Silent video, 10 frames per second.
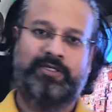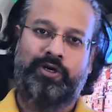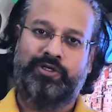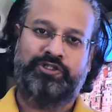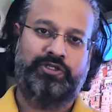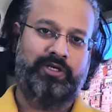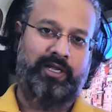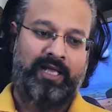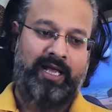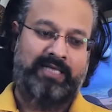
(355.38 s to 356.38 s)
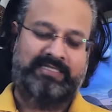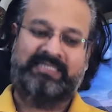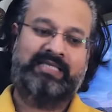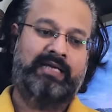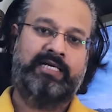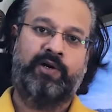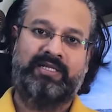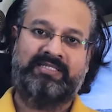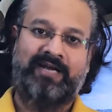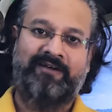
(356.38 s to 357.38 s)
can audition. I just sat down and
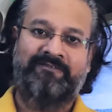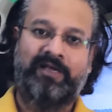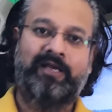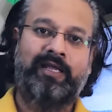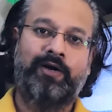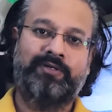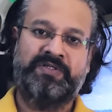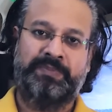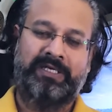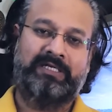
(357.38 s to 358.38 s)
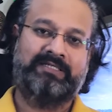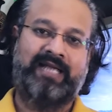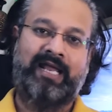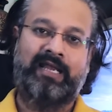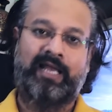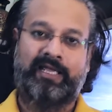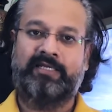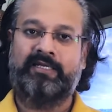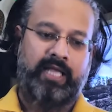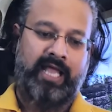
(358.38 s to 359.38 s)
started figuring out the speakers that I'd liked.
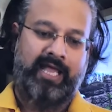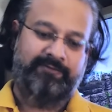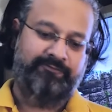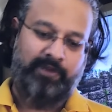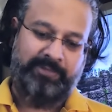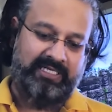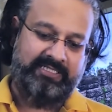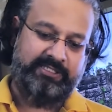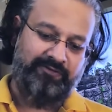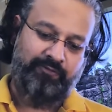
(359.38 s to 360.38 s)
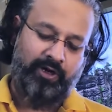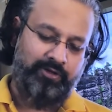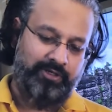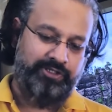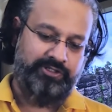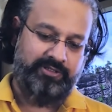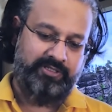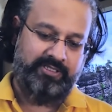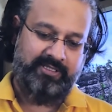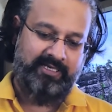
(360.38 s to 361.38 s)
And from the list of all the auditions,
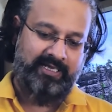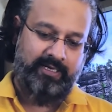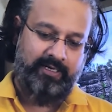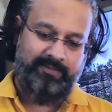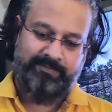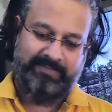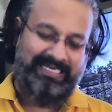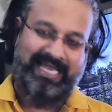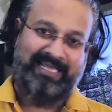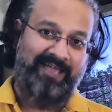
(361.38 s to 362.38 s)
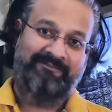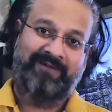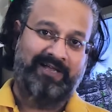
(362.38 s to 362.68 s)
Elac F5